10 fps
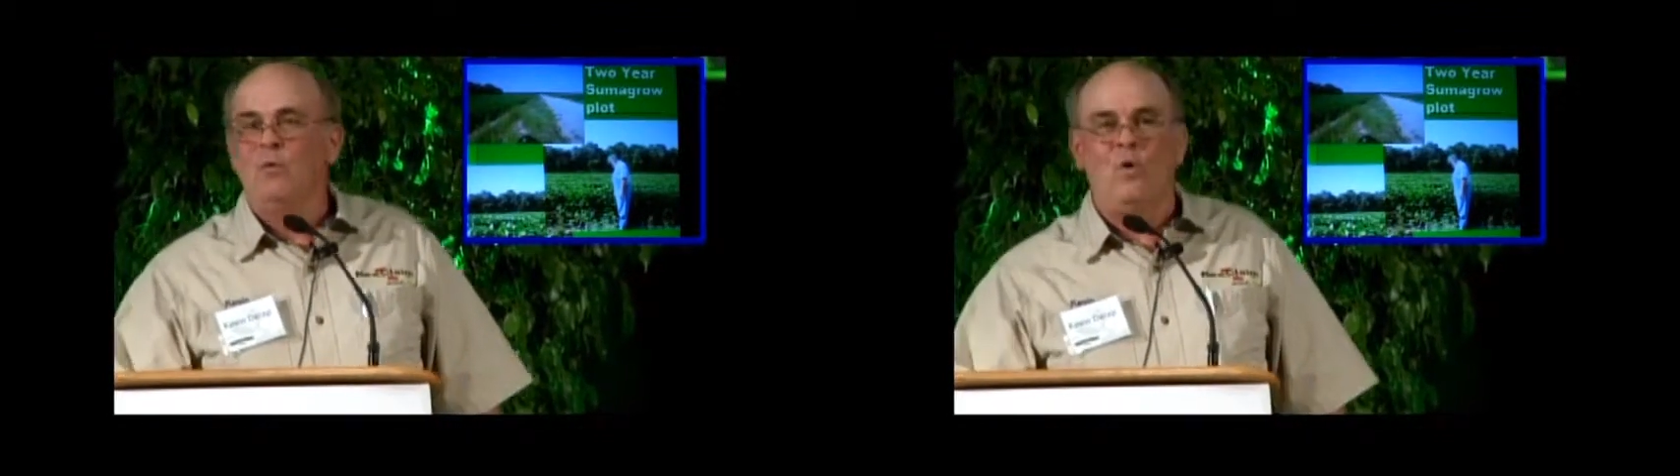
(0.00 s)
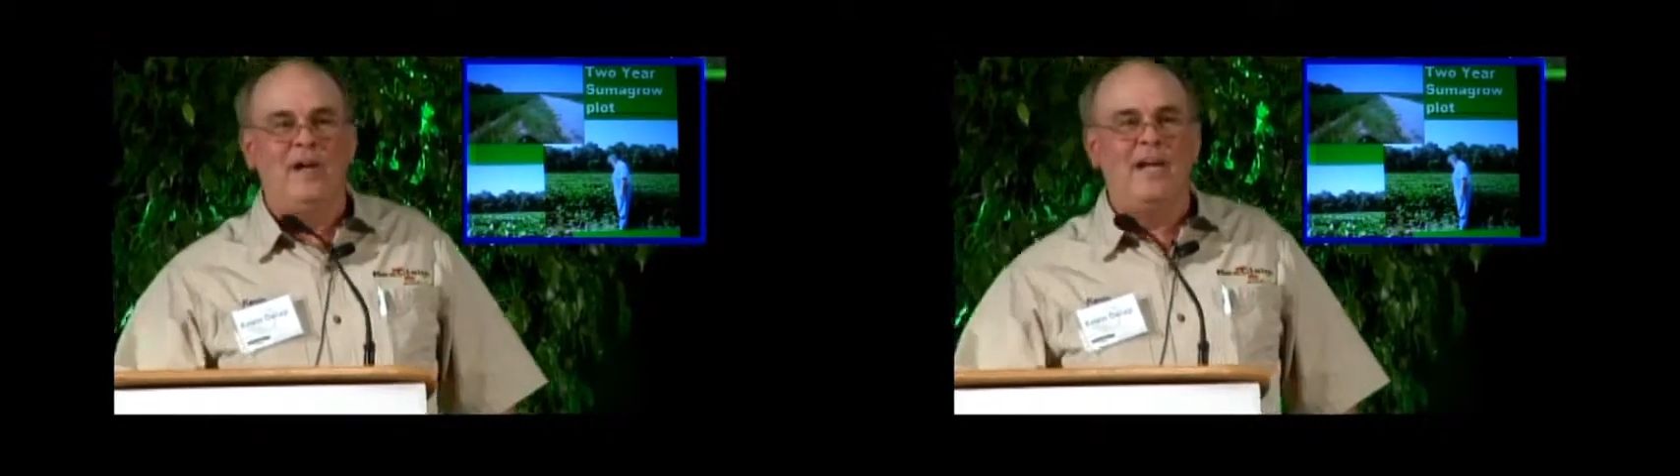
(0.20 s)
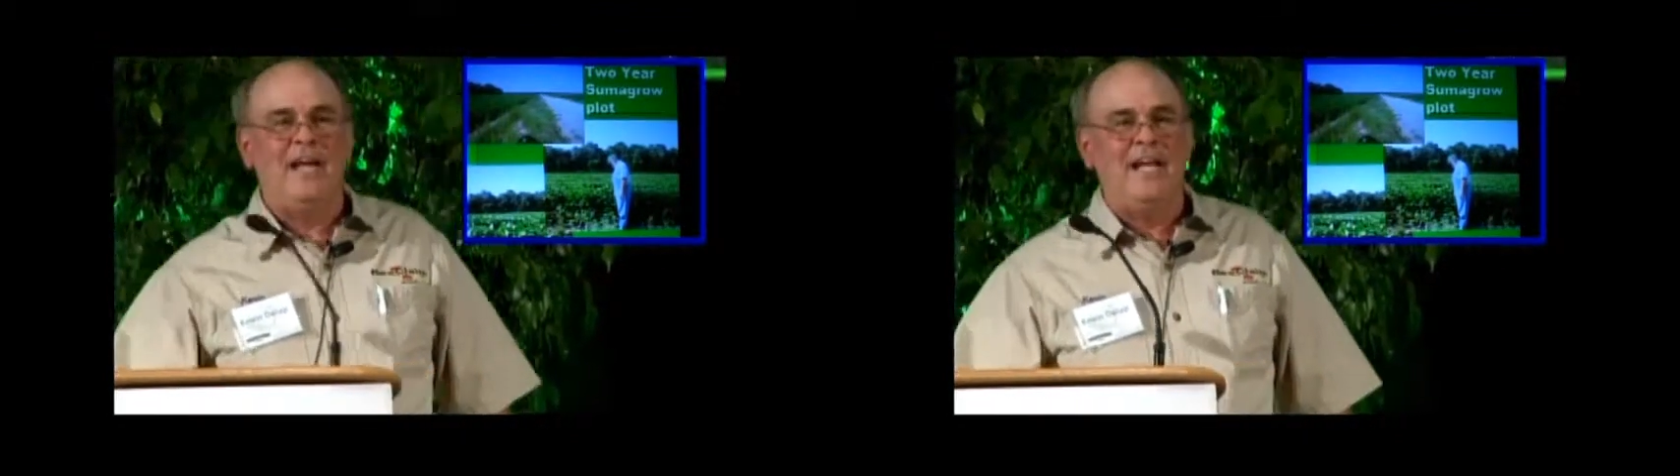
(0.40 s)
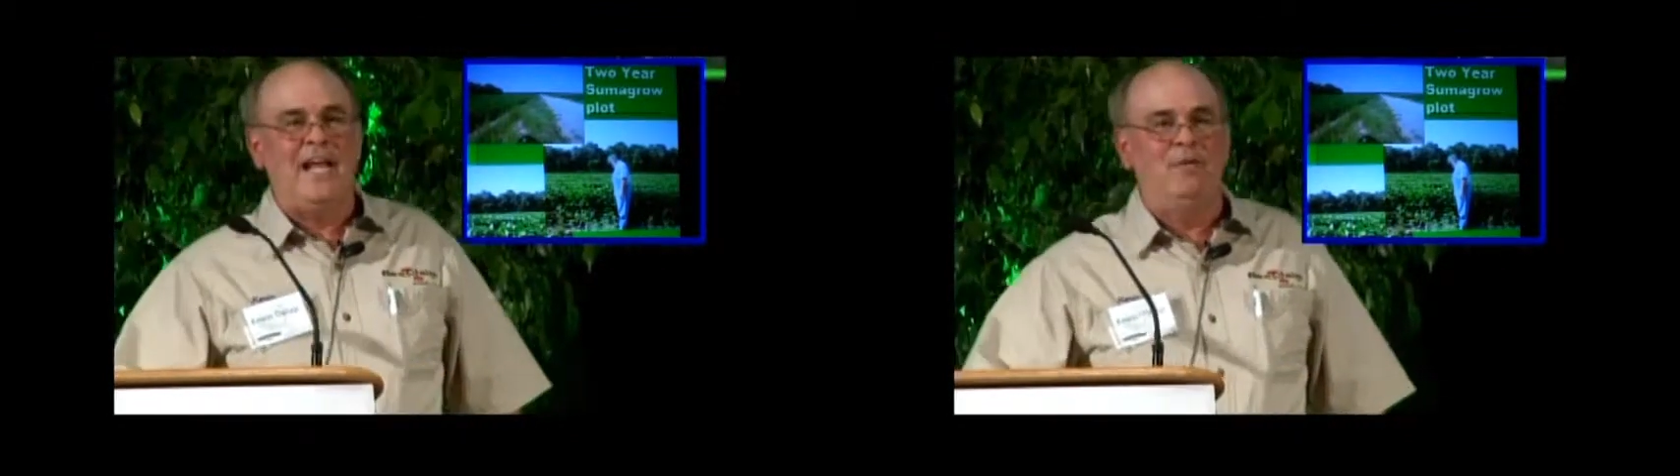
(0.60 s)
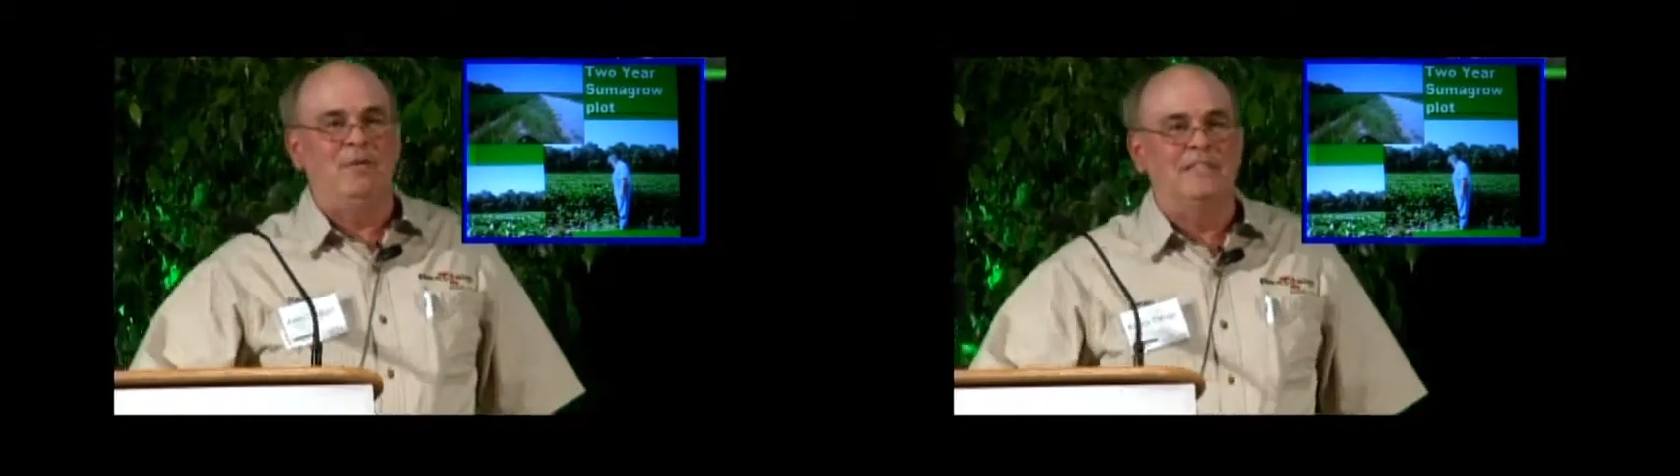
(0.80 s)
One day
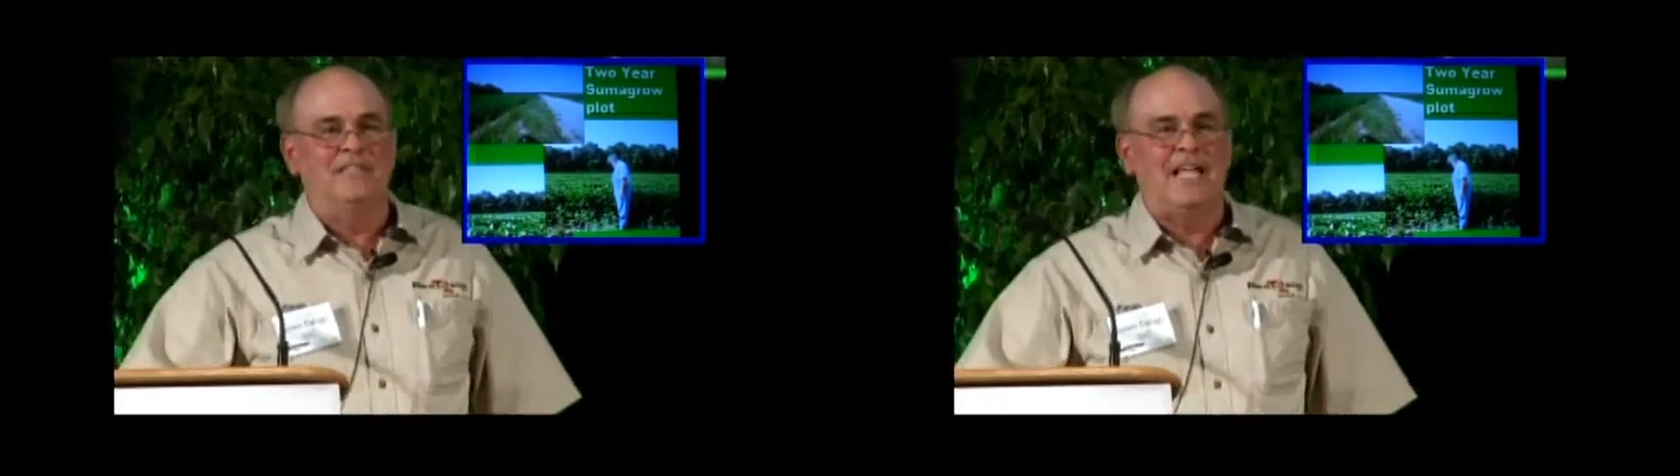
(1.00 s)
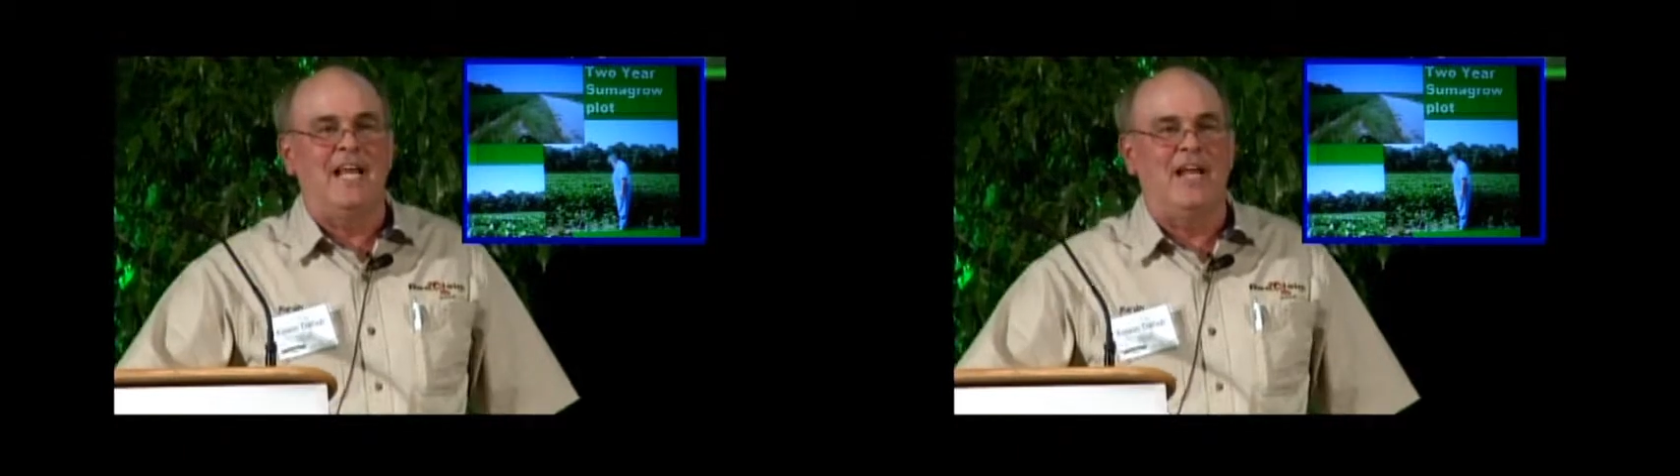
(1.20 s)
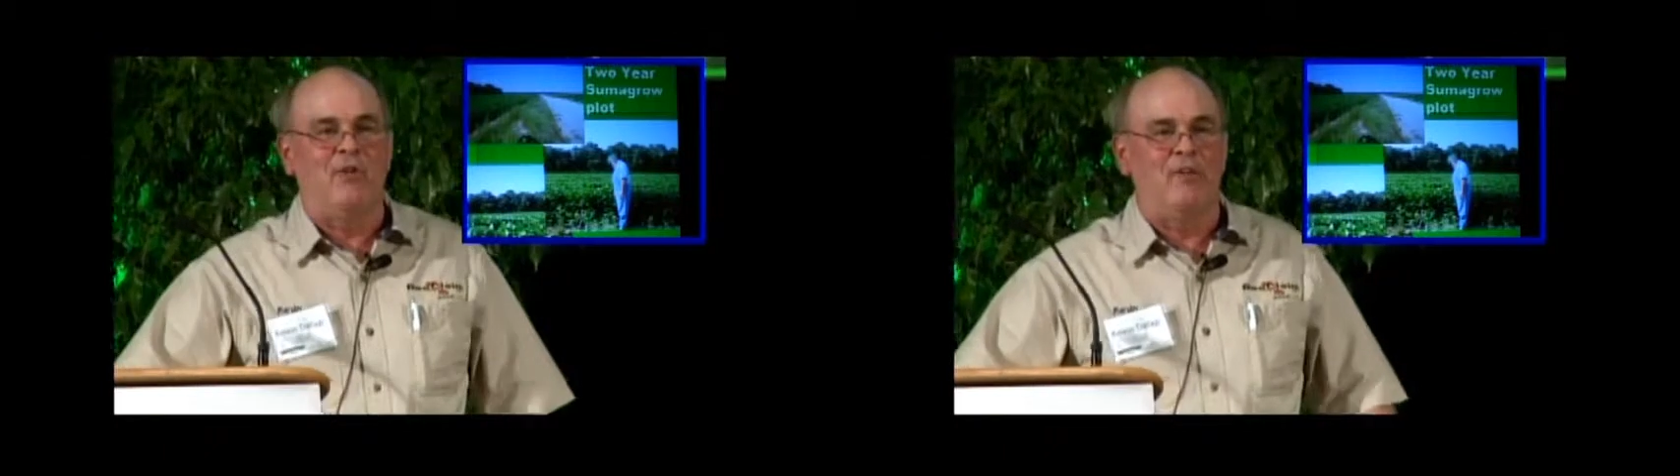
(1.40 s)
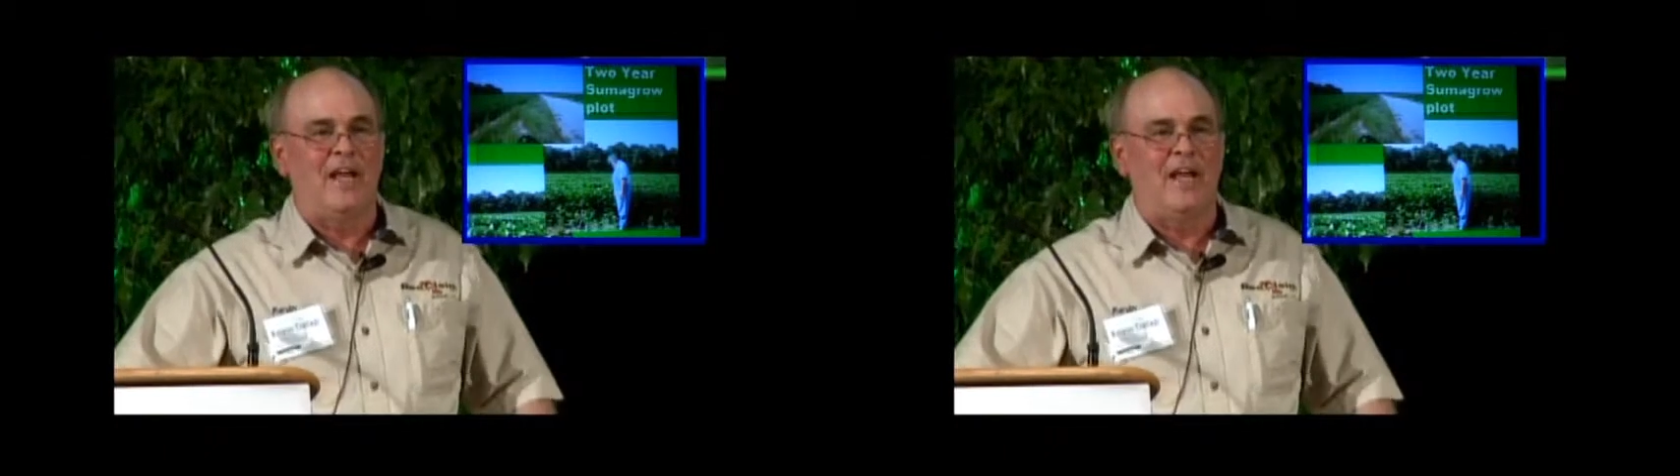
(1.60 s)
Dean was standing over